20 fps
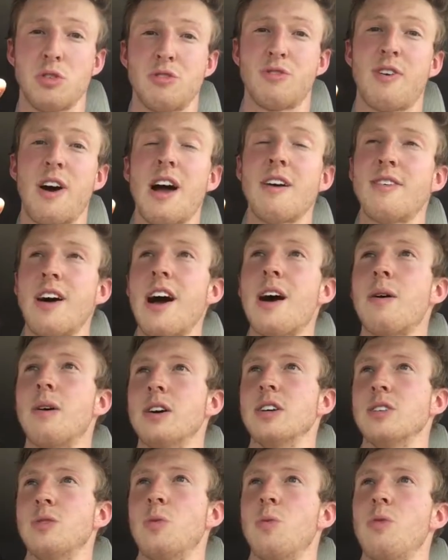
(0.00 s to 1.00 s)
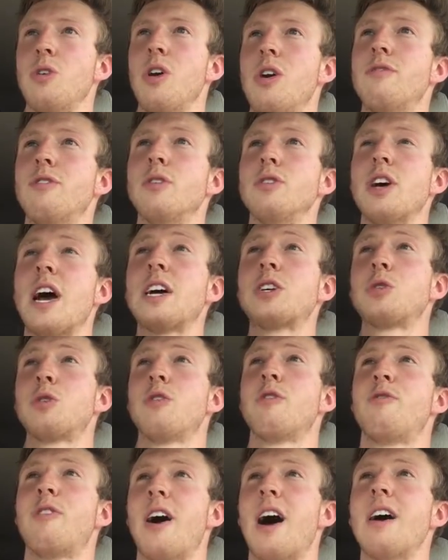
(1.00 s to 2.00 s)
5 hours? You have those
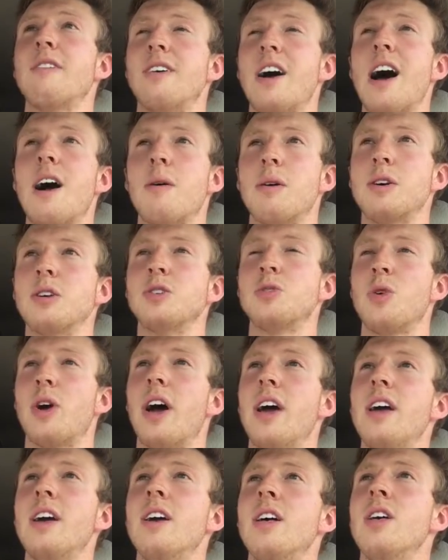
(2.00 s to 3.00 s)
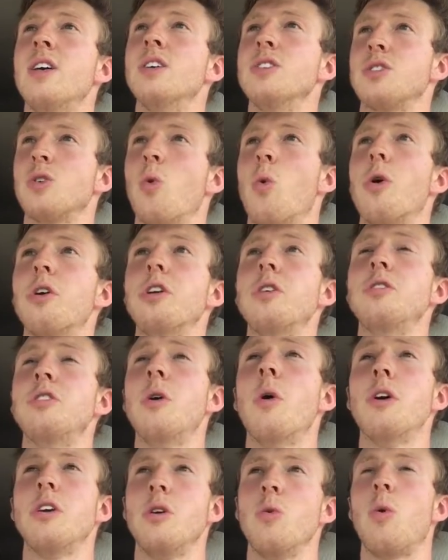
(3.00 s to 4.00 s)
extra 5 hours, right? So what are you
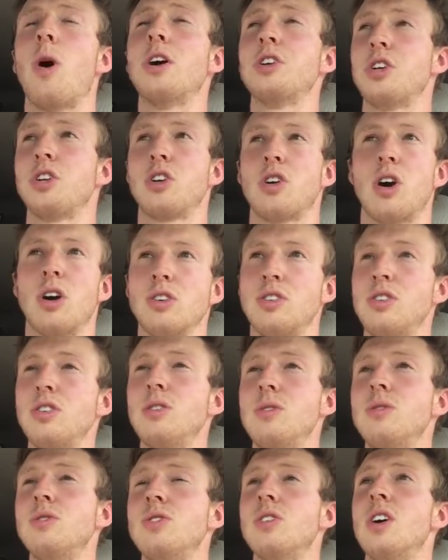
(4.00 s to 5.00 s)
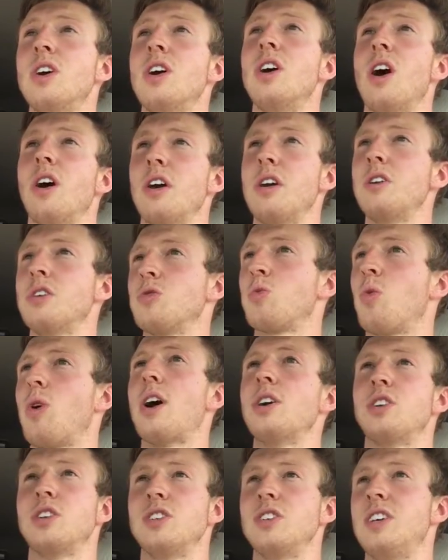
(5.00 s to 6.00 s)
doing? You watching cartoons? Are you just
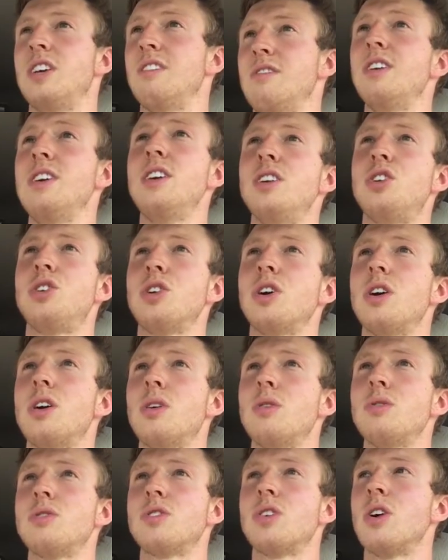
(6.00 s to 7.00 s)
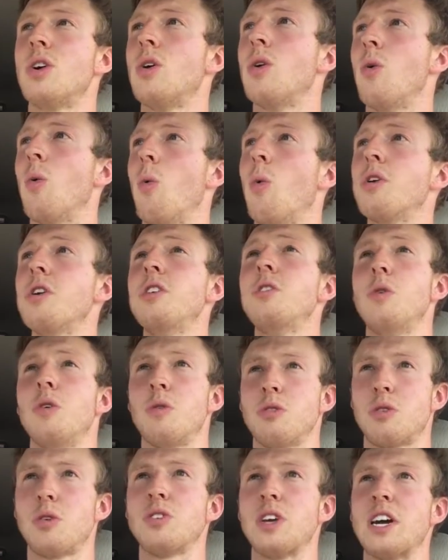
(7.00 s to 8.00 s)
watching TV shows? What are you doing
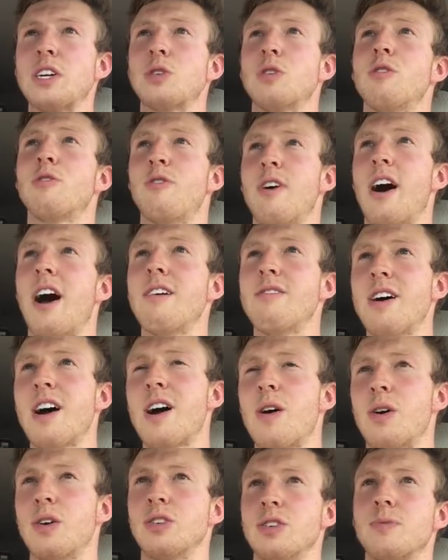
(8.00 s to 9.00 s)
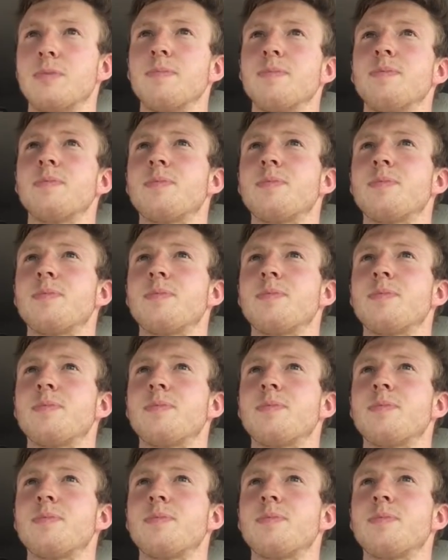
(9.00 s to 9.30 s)
with those extra 5 hours?